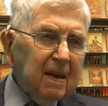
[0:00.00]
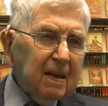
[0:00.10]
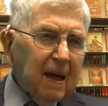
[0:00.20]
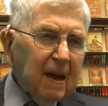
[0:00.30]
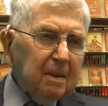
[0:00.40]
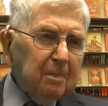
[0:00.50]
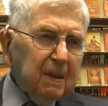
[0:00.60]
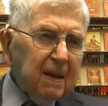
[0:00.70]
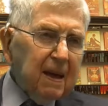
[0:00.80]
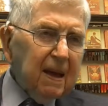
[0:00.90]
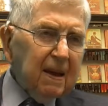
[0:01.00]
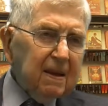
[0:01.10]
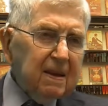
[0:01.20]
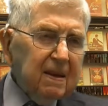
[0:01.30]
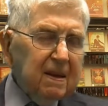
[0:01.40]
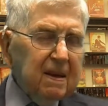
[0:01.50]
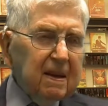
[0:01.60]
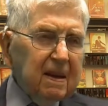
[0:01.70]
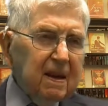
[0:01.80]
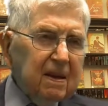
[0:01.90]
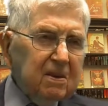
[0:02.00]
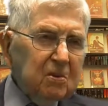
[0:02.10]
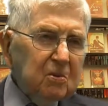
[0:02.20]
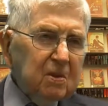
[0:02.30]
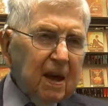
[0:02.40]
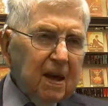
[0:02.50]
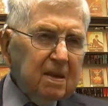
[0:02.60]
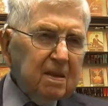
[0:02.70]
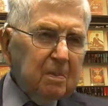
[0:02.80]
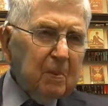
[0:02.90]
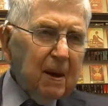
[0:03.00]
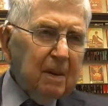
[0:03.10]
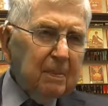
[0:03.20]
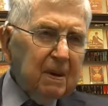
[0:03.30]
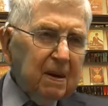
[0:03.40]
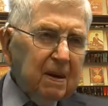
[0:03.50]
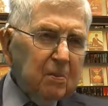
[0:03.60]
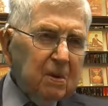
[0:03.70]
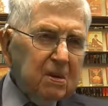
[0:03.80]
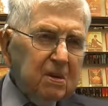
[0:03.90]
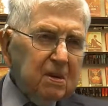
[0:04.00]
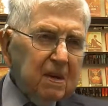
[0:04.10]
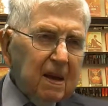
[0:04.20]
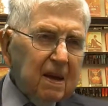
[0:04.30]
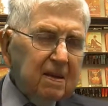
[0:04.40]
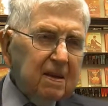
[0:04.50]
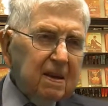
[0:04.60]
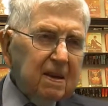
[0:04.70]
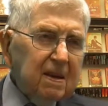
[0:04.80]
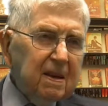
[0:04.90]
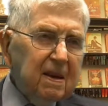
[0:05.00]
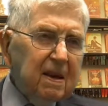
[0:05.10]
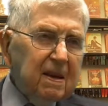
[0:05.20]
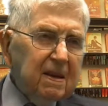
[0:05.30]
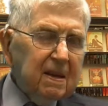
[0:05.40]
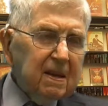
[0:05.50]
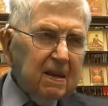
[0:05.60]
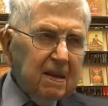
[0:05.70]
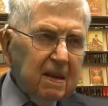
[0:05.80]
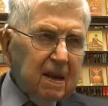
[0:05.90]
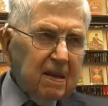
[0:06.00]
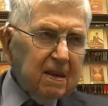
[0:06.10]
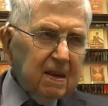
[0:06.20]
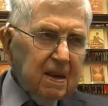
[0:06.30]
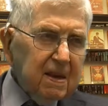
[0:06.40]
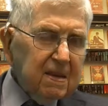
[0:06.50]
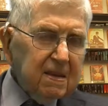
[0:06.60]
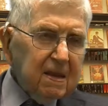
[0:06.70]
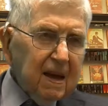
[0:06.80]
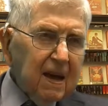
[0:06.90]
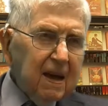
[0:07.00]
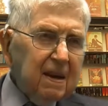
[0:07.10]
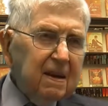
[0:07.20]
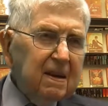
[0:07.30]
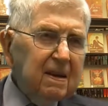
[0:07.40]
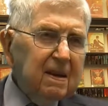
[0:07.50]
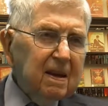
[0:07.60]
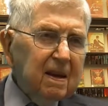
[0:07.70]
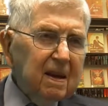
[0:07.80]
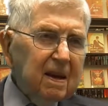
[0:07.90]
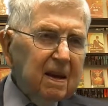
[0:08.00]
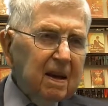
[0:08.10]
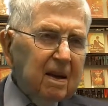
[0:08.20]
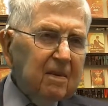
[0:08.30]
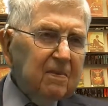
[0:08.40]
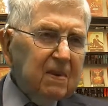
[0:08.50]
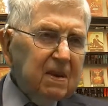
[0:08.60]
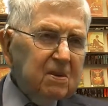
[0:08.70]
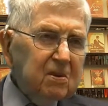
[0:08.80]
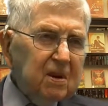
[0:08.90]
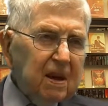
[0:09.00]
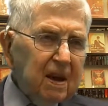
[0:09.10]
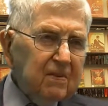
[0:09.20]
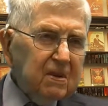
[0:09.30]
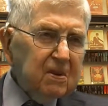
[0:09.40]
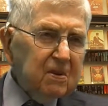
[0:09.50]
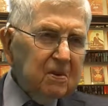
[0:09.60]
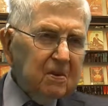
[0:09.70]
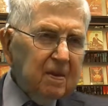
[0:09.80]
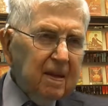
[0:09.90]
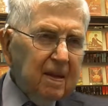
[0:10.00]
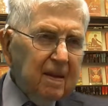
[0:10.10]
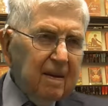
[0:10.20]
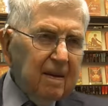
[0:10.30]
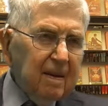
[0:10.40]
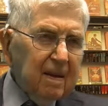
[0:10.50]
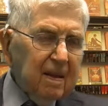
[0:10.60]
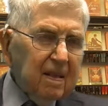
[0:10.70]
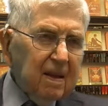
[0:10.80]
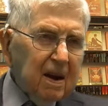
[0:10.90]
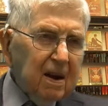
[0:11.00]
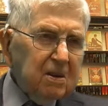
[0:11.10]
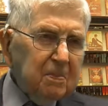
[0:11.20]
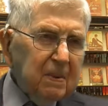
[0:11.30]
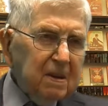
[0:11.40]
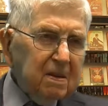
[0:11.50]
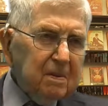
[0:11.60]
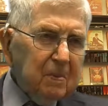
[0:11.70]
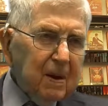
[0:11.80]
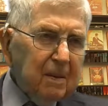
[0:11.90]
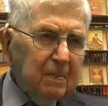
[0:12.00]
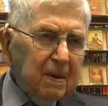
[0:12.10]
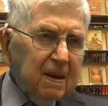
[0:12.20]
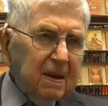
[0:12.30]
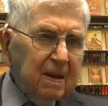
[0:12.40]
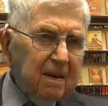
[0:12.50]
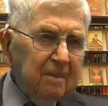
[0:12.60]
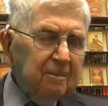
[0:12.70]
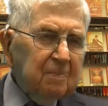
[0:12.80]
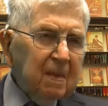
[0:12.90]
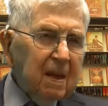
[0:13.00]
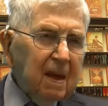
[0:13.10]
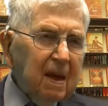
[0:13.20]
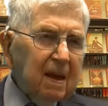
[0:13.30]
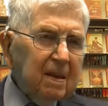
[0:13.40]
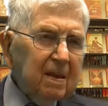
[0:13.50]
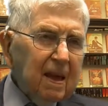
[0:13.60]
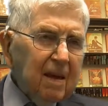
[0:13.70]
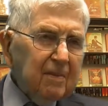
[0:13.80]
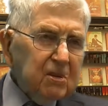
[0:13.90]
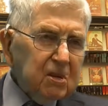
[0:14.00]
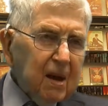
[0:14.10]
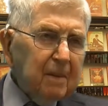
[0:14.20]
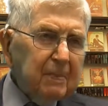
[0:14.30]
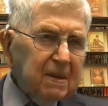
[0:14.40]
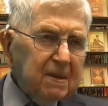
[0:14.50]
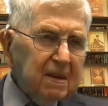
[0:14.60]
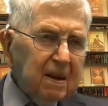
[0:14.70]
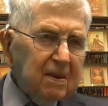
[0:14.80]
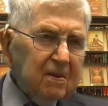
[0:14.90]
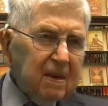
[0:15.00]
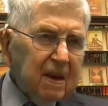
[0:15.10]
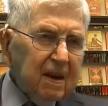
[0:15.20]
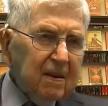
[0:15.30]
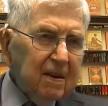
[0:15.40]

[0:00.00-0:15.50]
had a plan to take the property, which is on the east side of Eastern Avenue, a large piece of property, and have a shopping center there.